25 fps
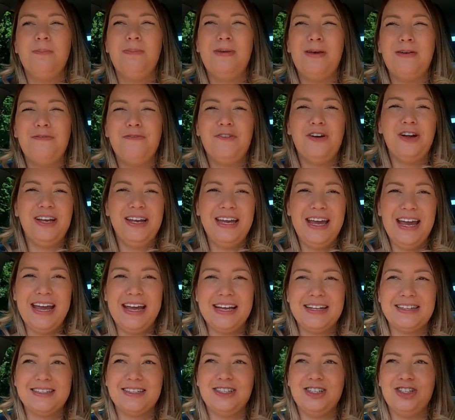Bit of Fun
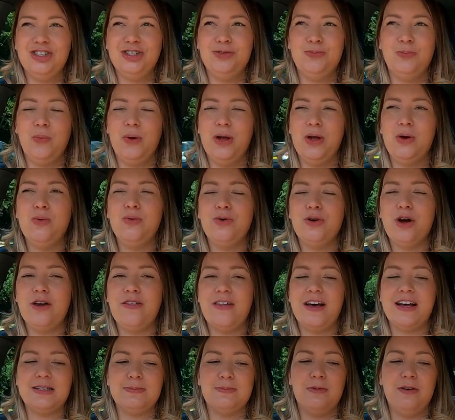Kids, because we all
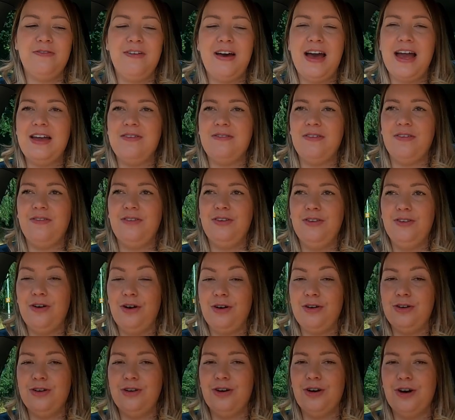know that's my fave. If you
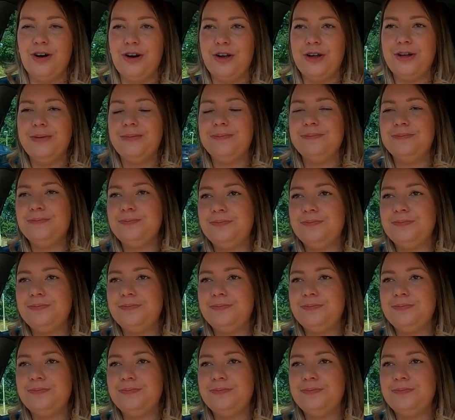know, you know.